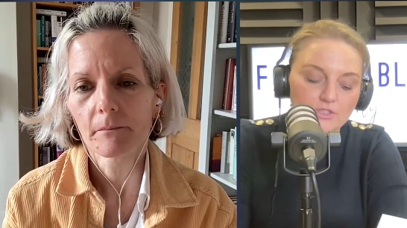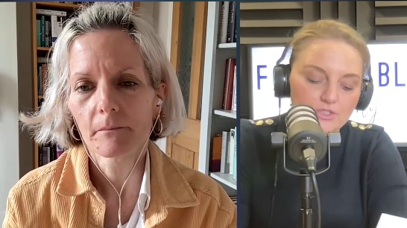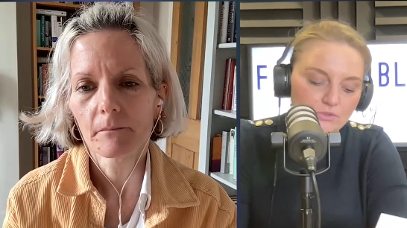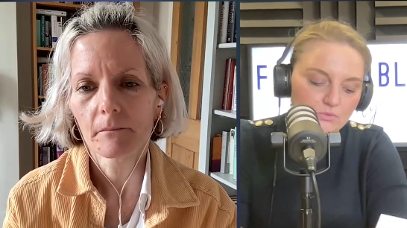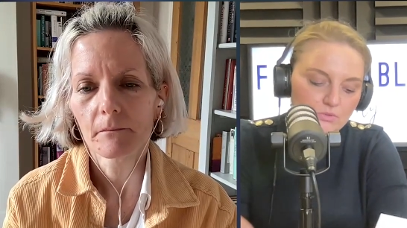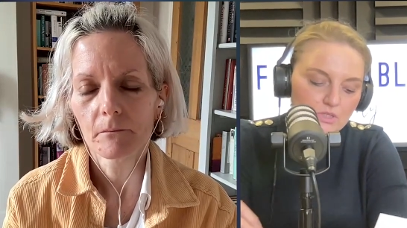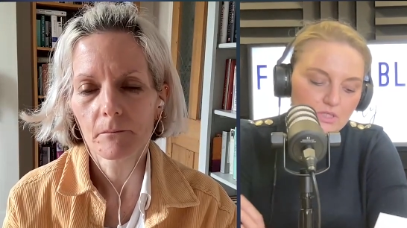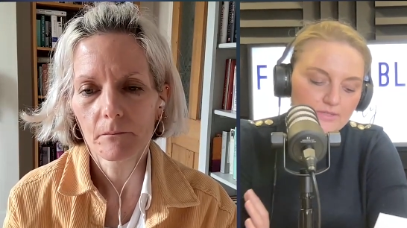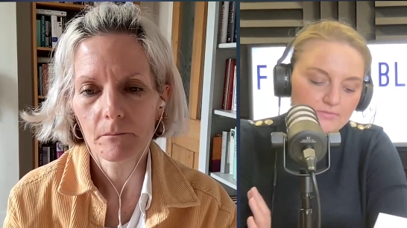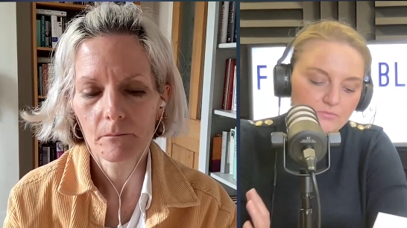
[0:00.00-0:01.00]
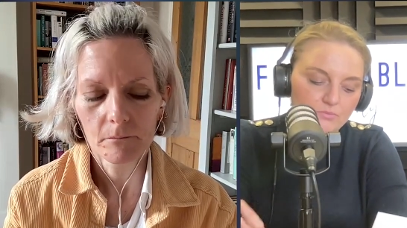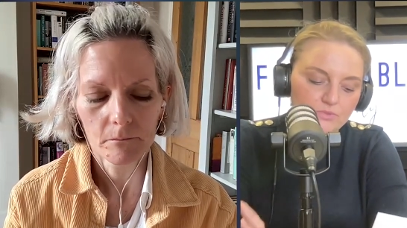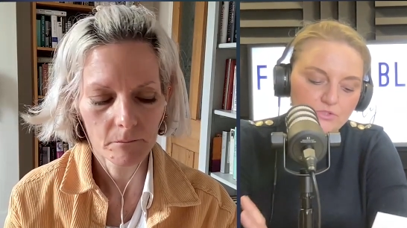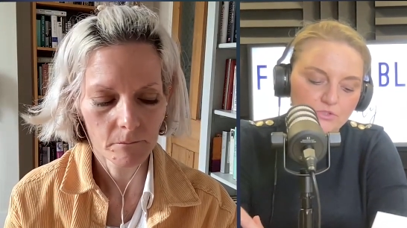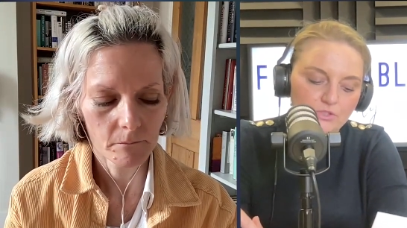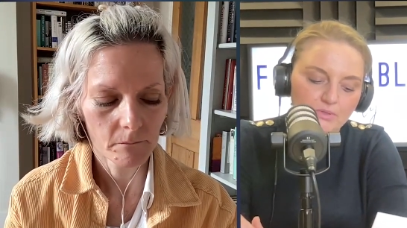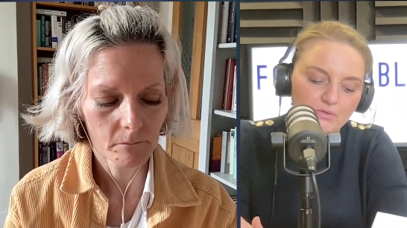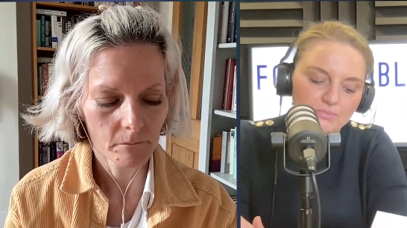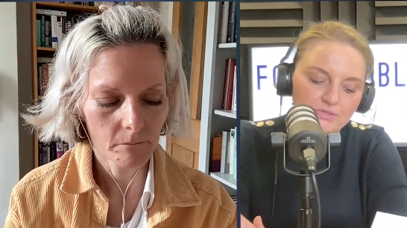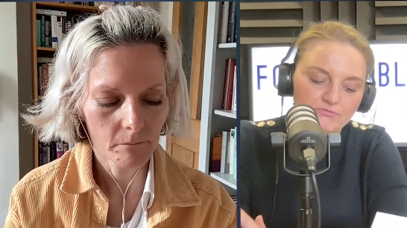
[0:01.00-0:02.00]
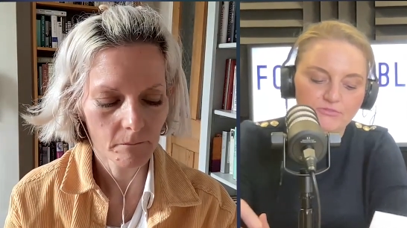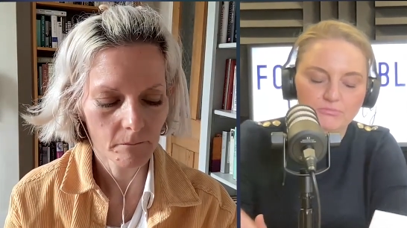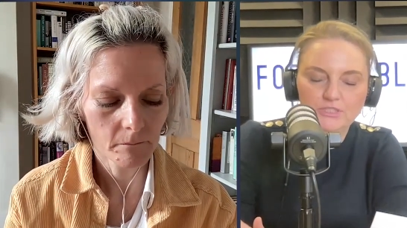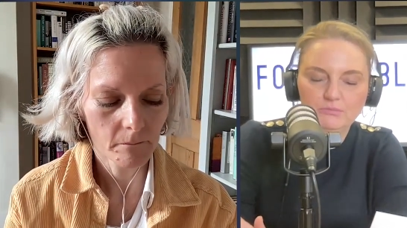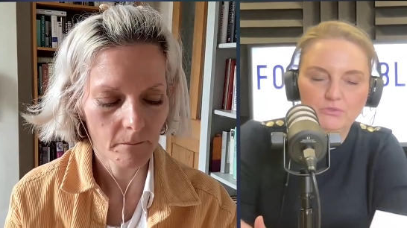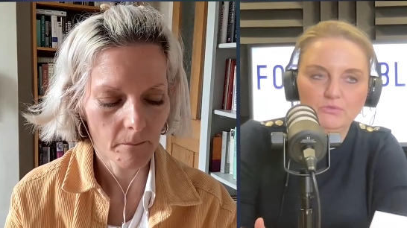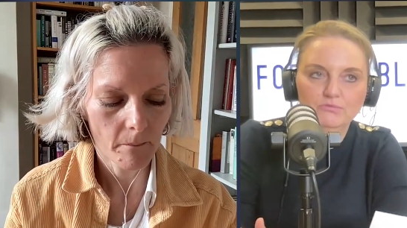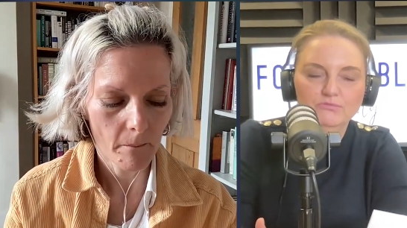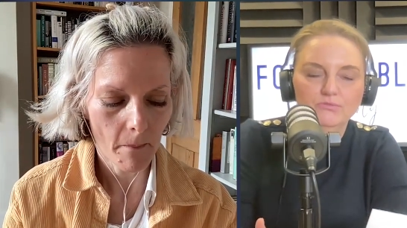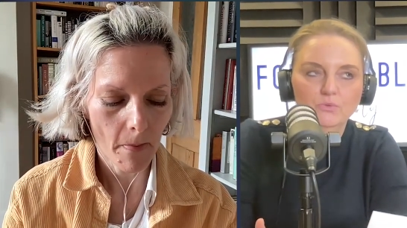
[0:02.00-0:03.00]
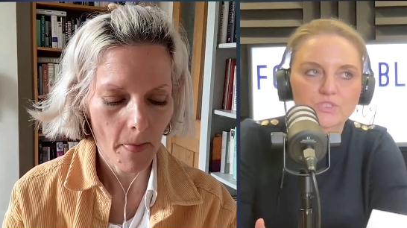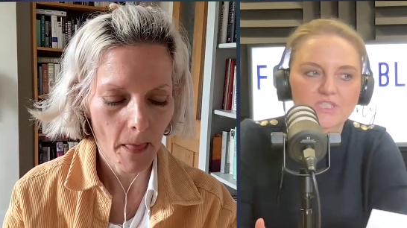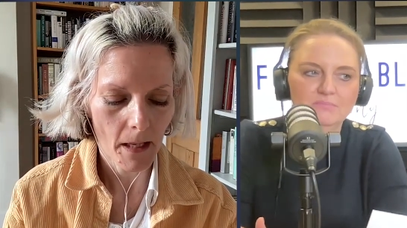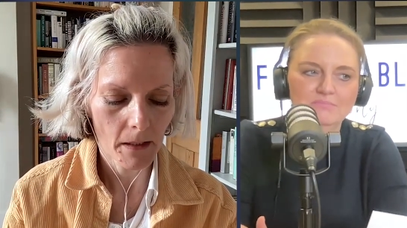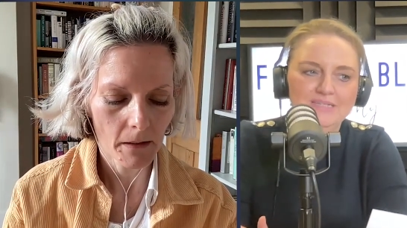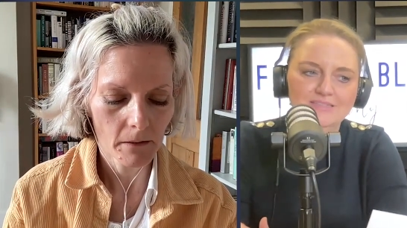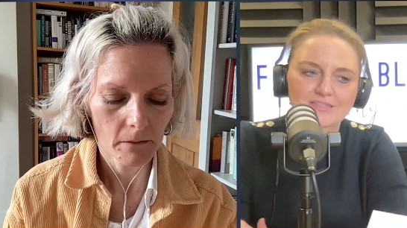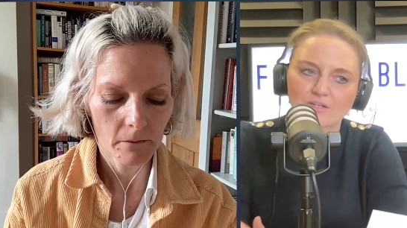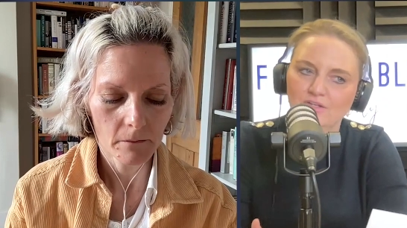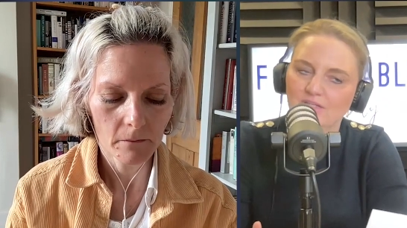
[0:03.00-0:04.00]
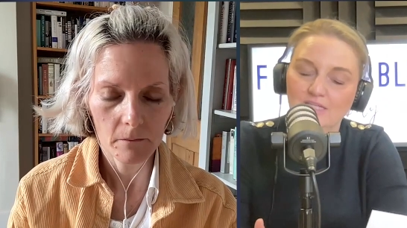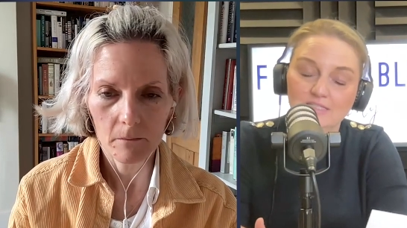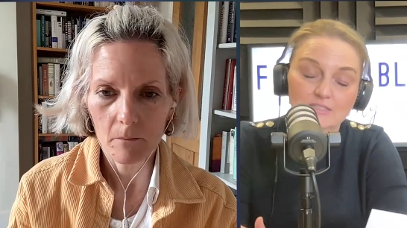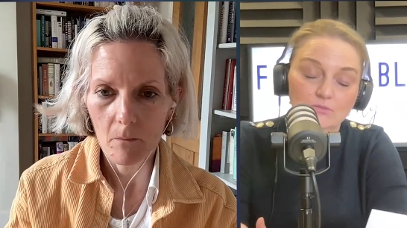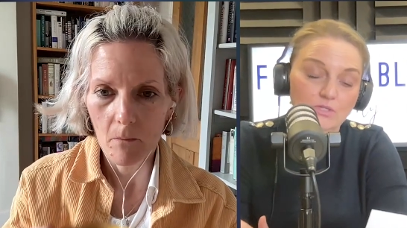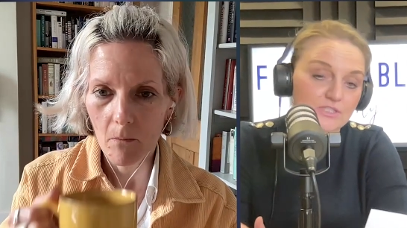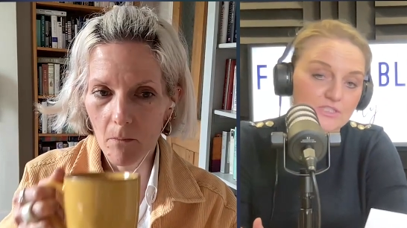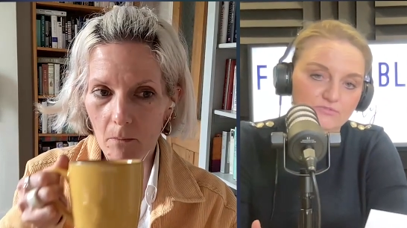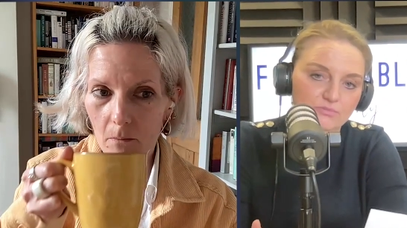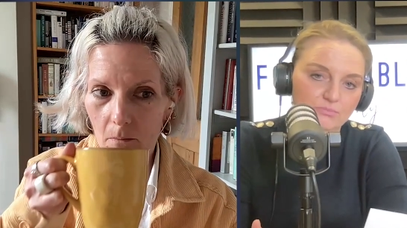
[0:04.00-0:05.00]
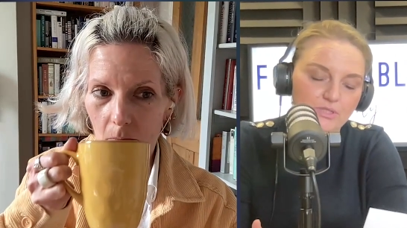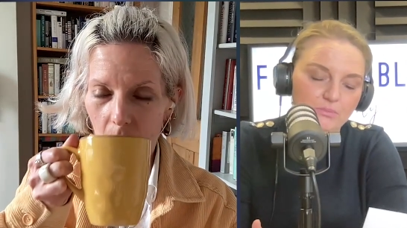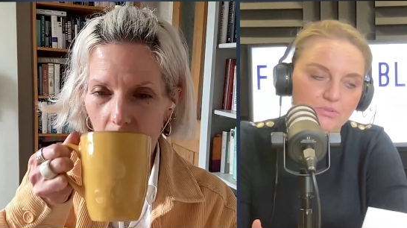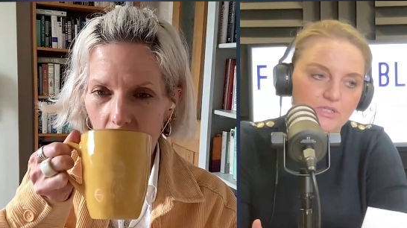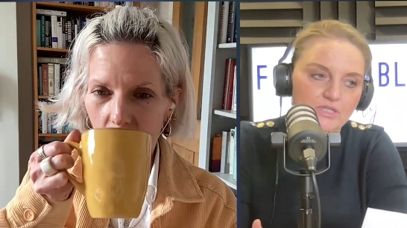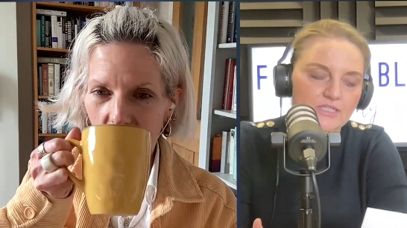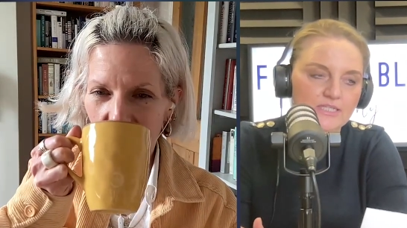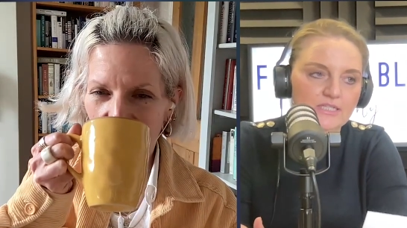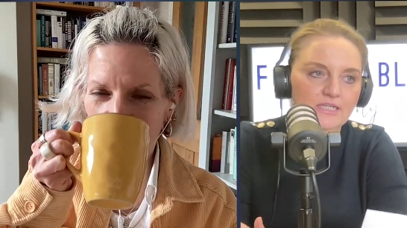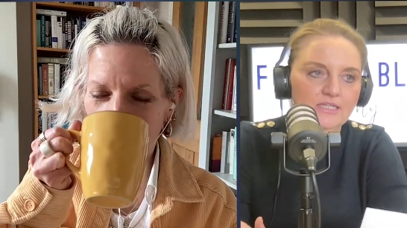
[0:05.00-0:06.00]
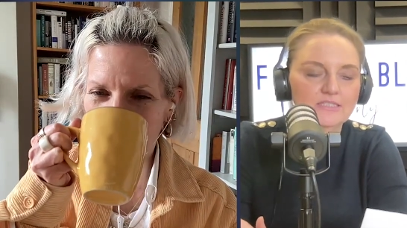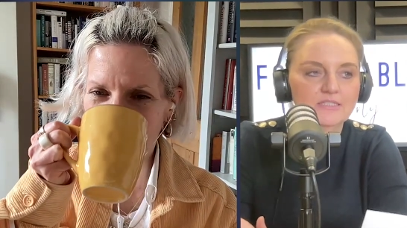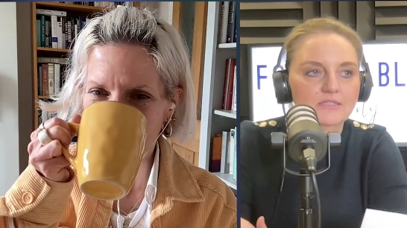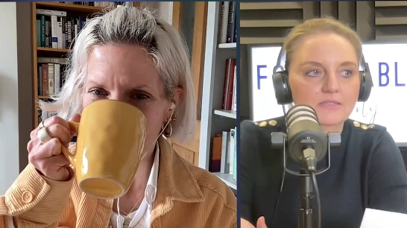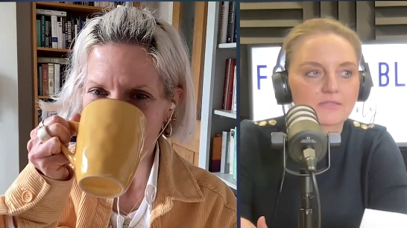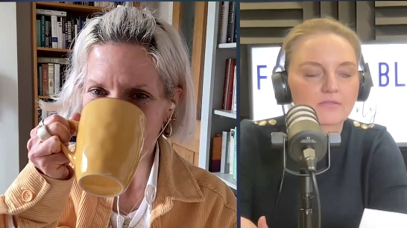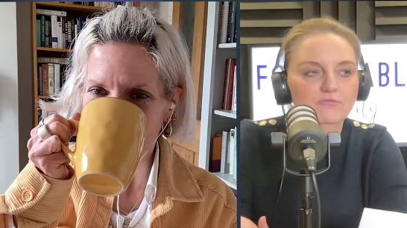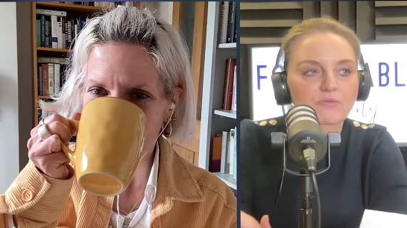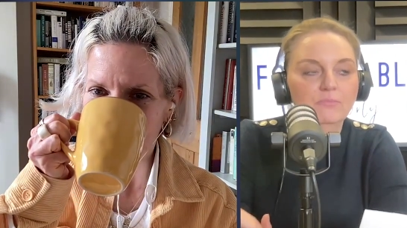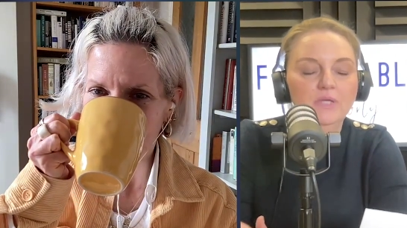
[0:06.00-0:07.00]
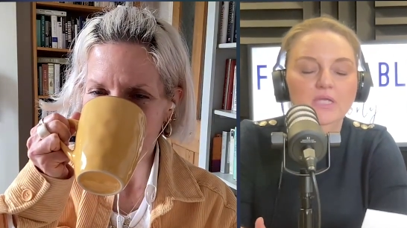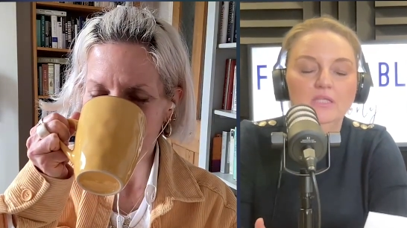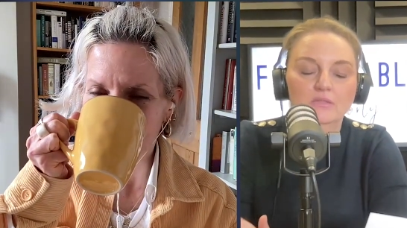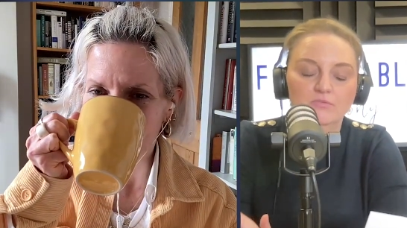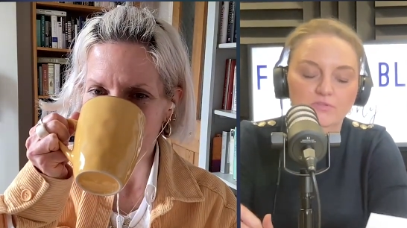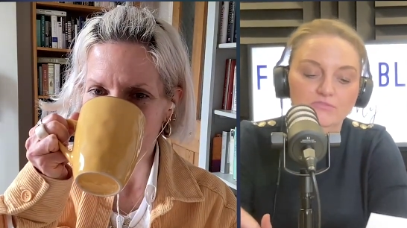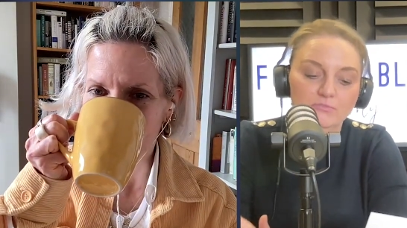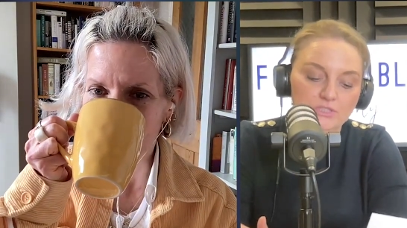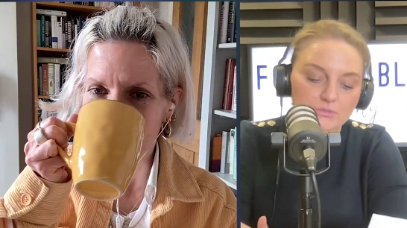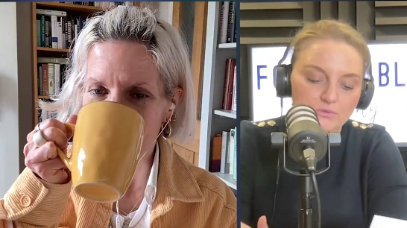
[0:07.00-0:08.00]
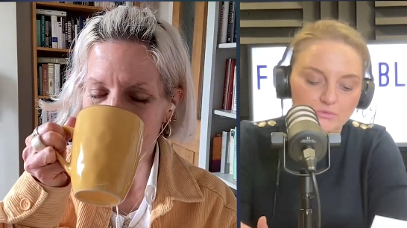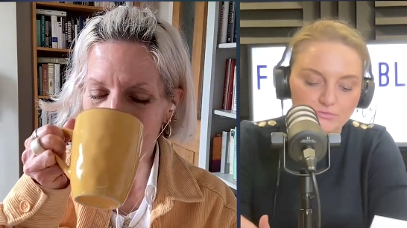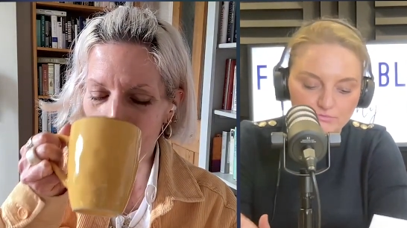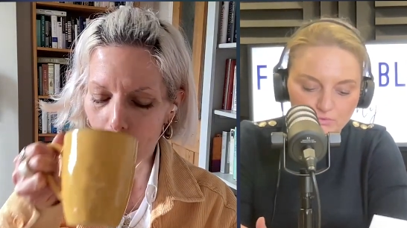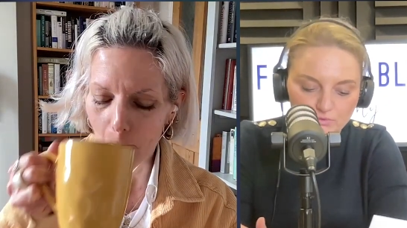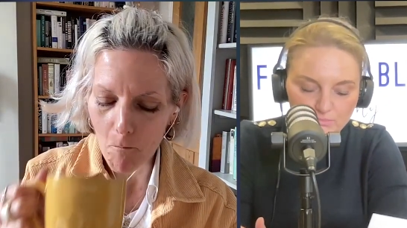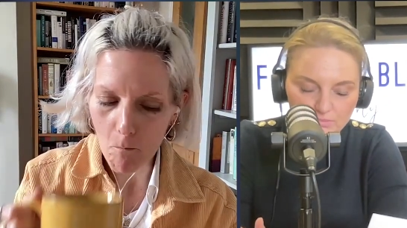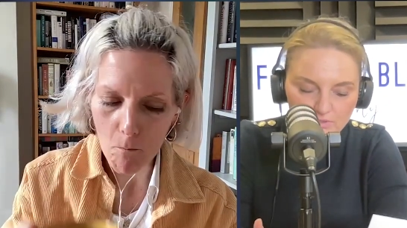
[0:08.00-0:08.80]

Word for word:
Speaker 1: So we talk about being formidable over 40 and it means a lot of things to a lot of different people and it, and it's for me the, the formidable over 40